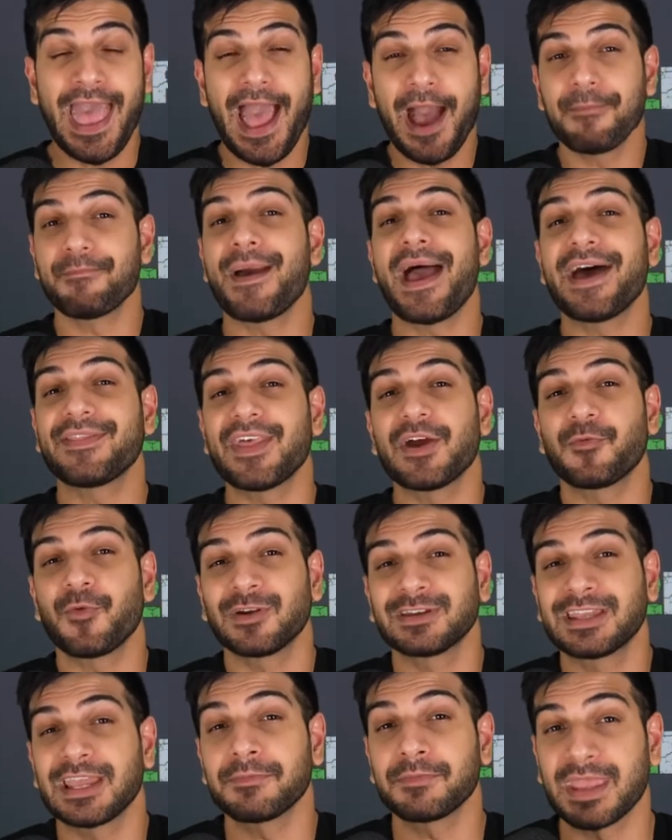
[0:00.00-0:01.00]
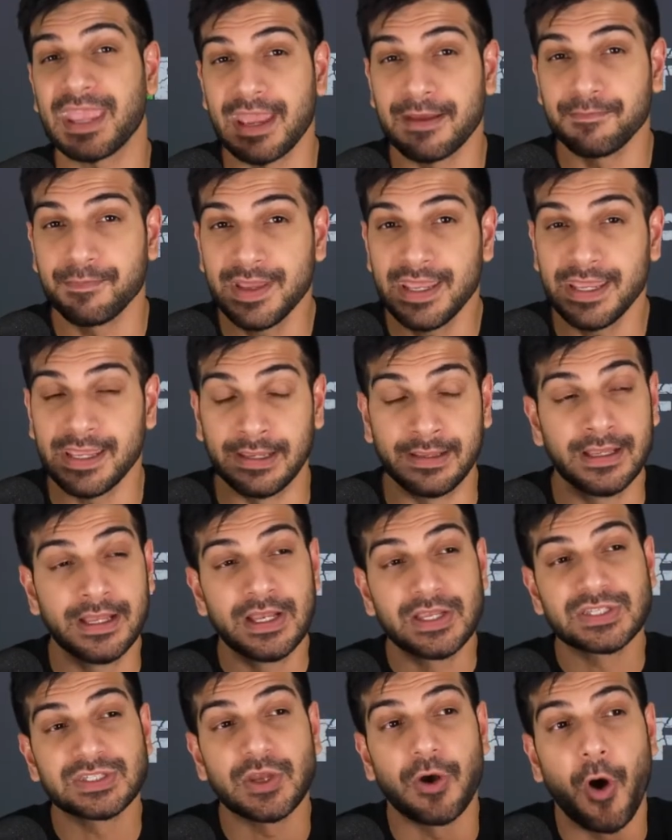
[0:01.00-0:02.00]
how bad that run game can be.
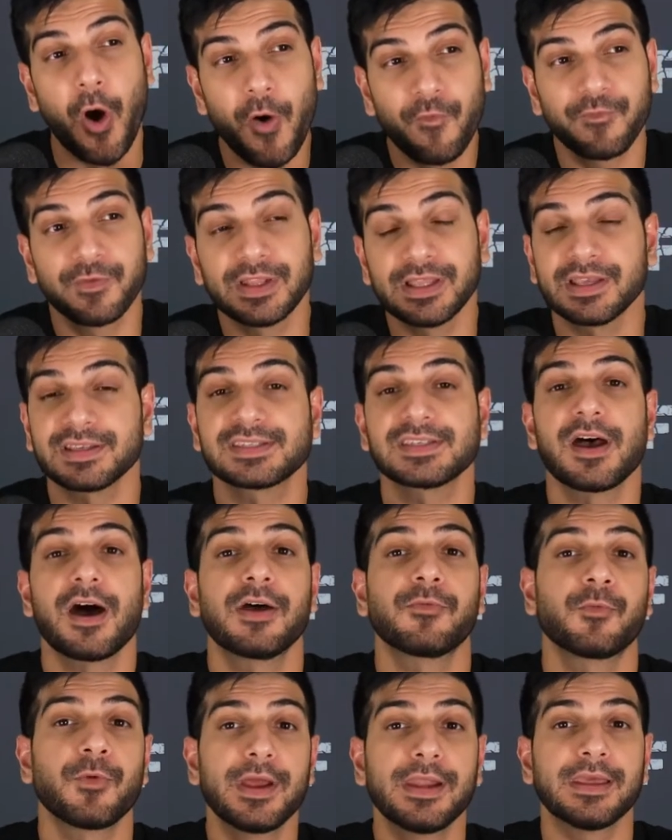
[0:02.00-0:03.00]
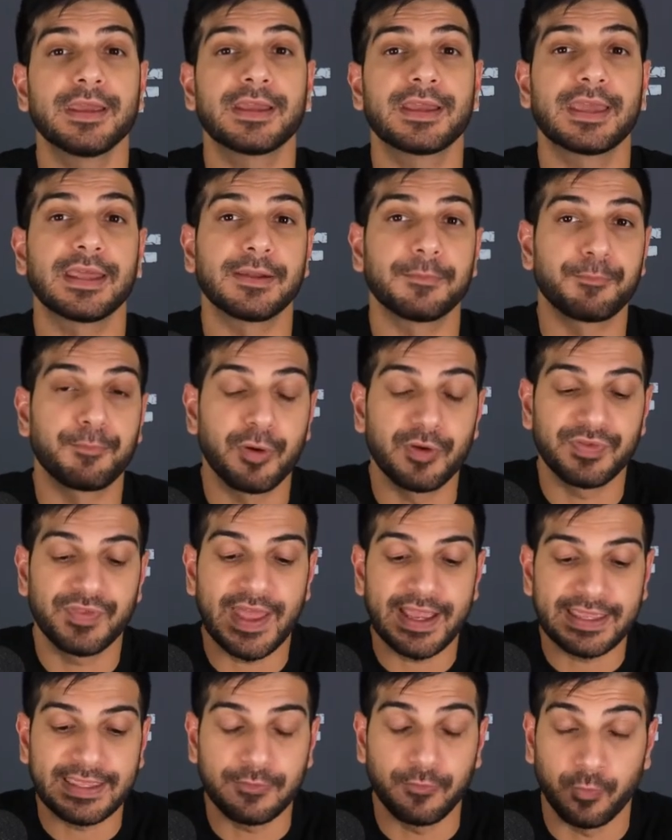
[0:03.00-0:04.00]
So hopefully Hassan Riddick can put
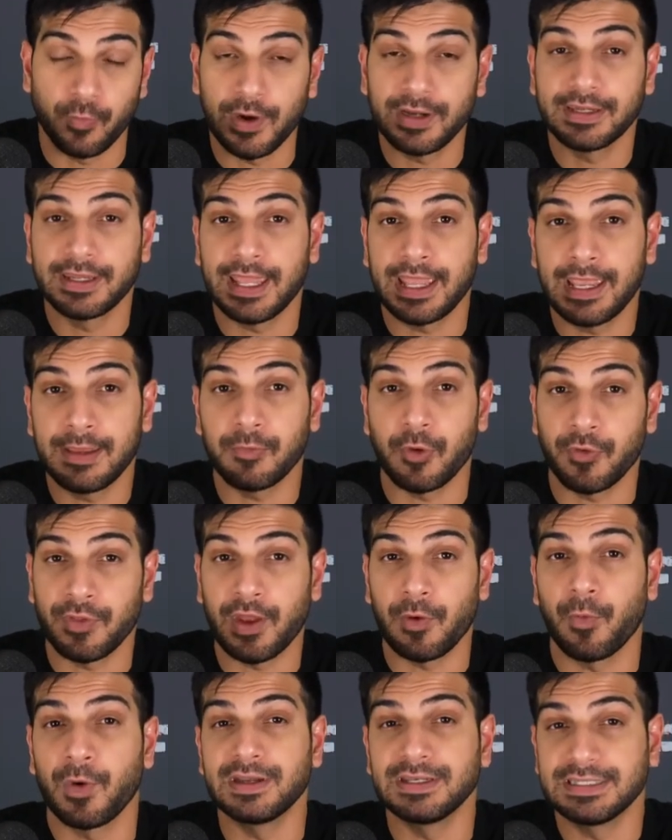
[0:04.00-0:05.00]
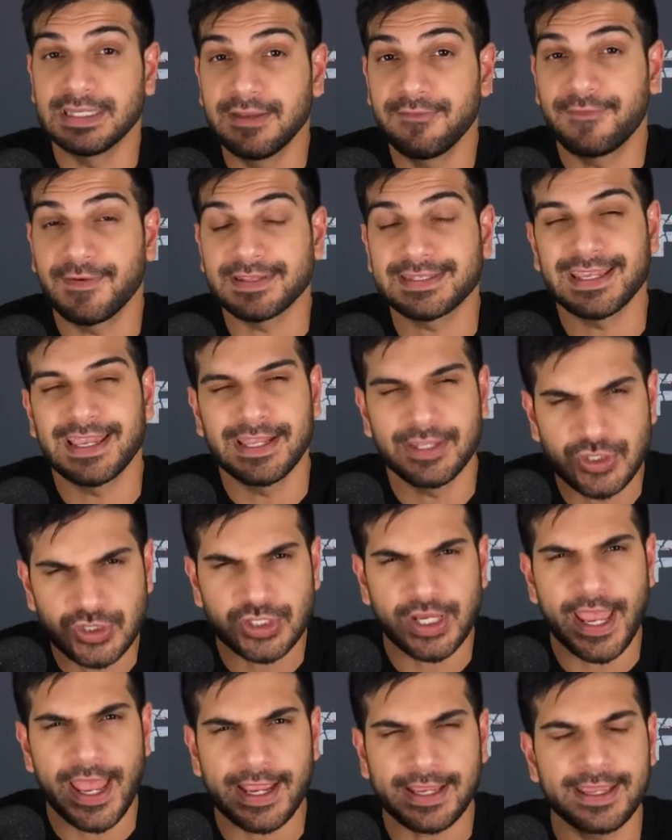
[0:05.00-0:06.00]
that run game or that run defense in
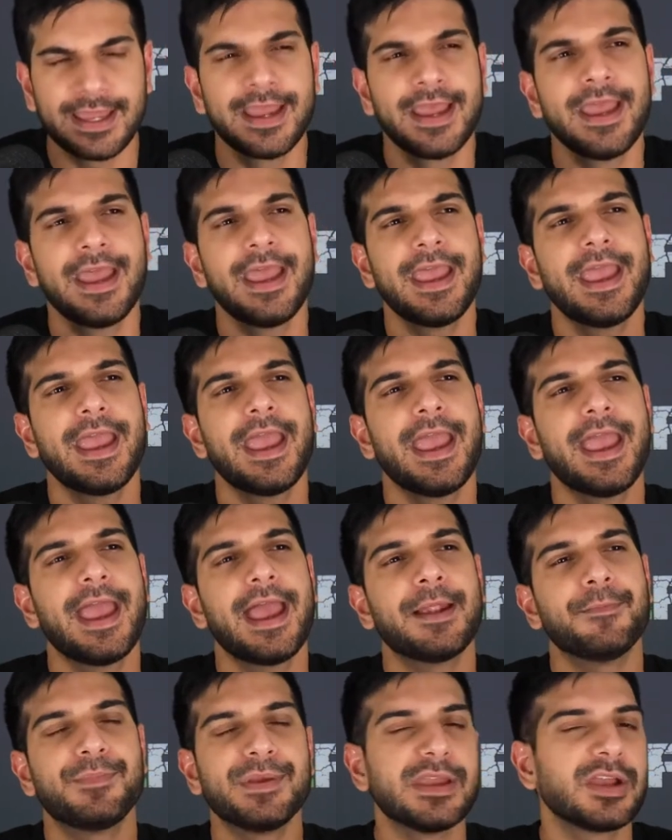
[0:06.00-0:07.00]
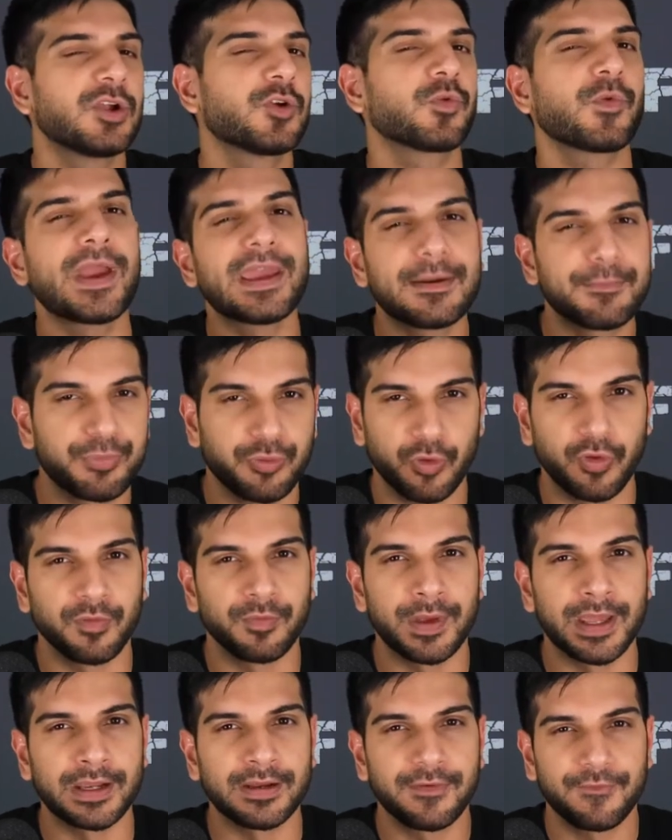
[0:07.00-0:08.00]
check and be a great
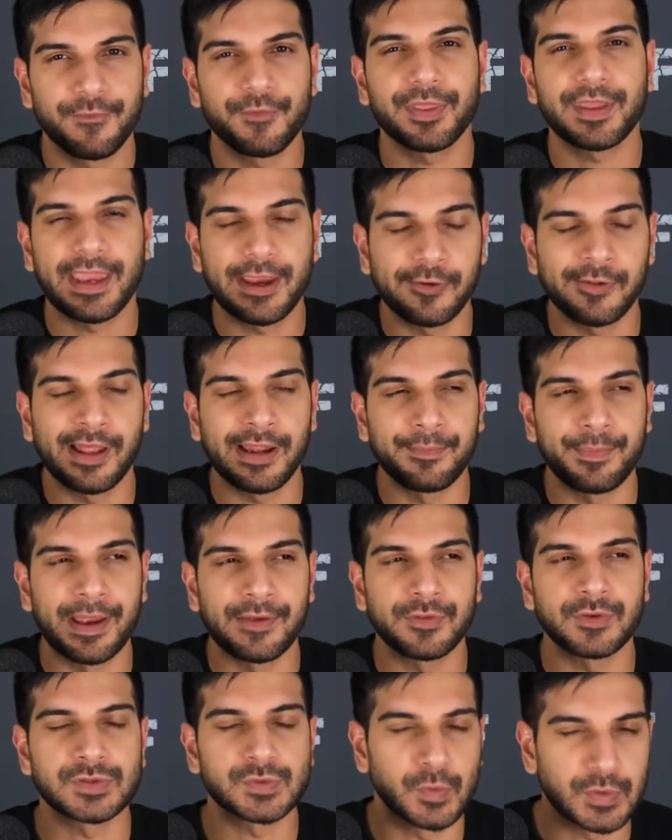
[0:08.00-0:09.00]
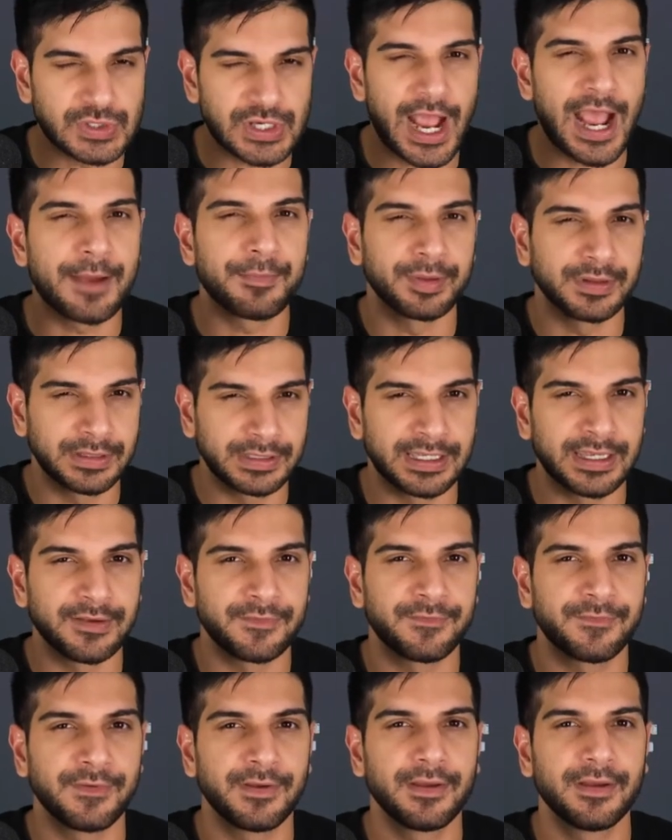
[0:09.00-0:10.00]
improvement for the Carolina Panthers, which I
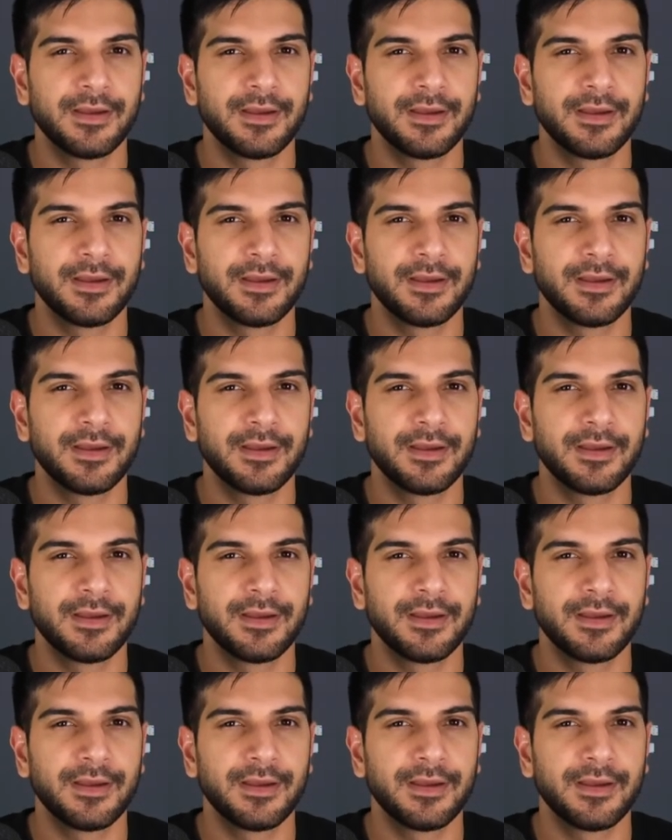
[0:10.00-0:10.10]
believe